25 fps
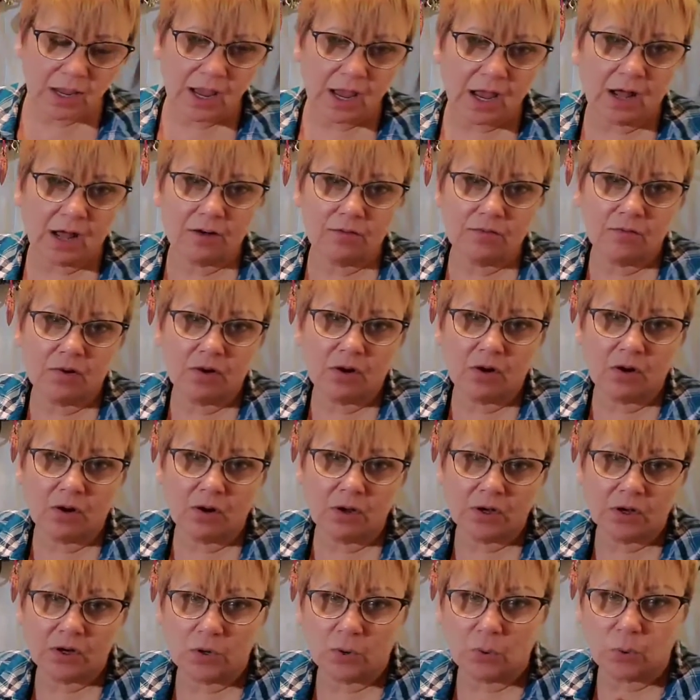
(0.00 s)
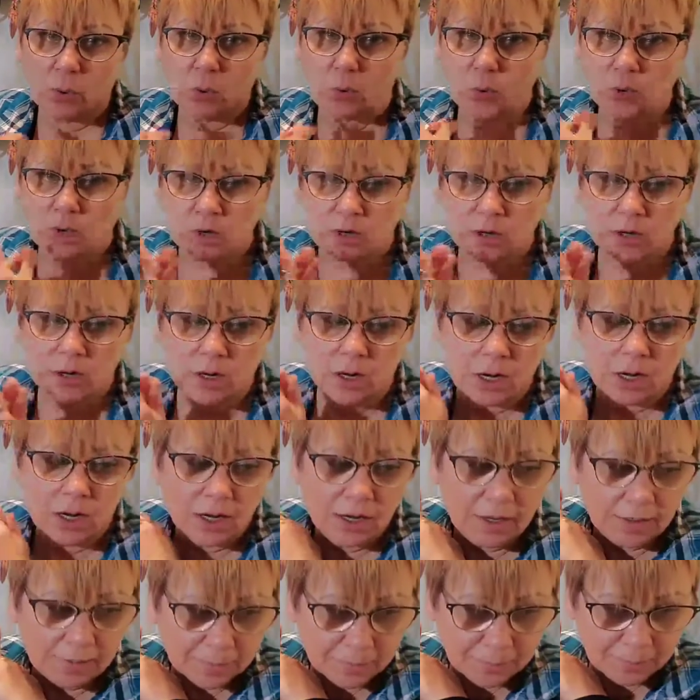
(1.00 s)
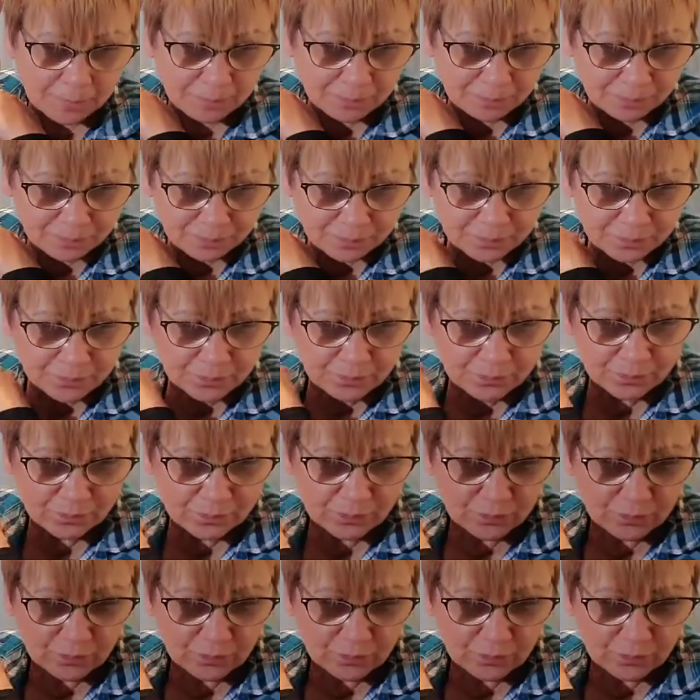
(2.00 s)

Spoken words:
to have on your, I don't